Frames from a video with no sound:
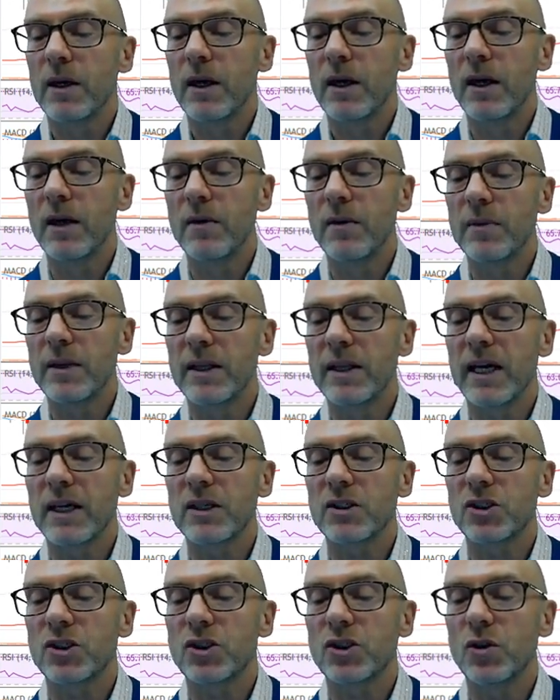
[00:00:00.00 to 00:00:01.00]
that
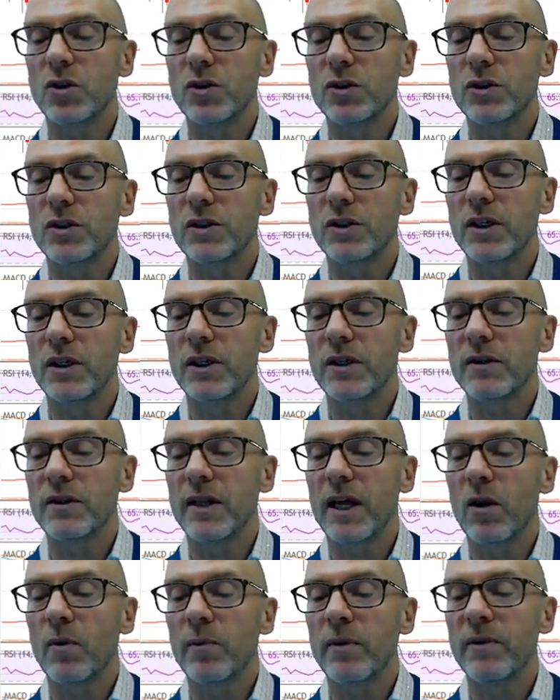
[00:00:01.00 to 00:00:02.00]

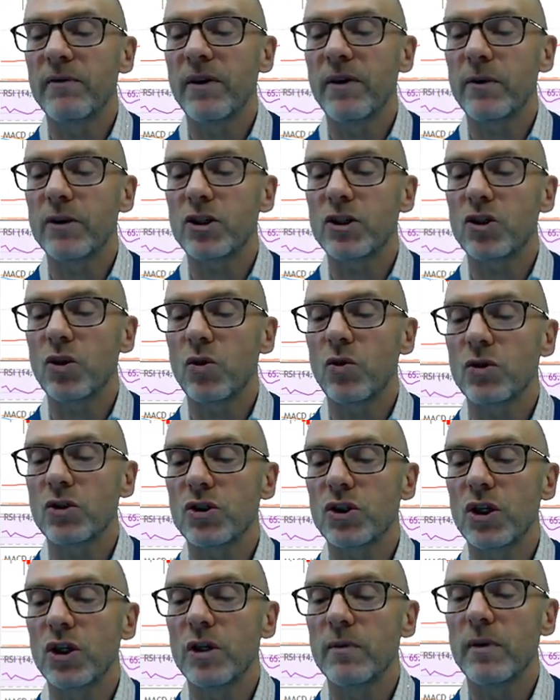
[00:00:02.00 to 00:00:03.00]
will be very
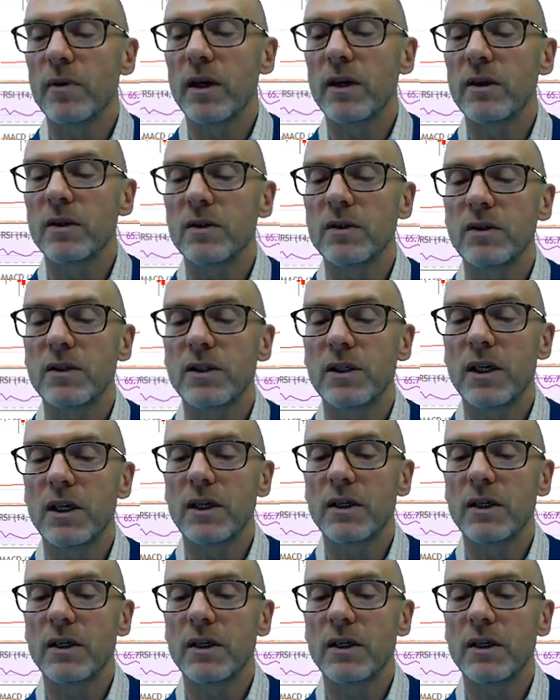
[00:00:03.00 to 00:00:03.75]
short-term, and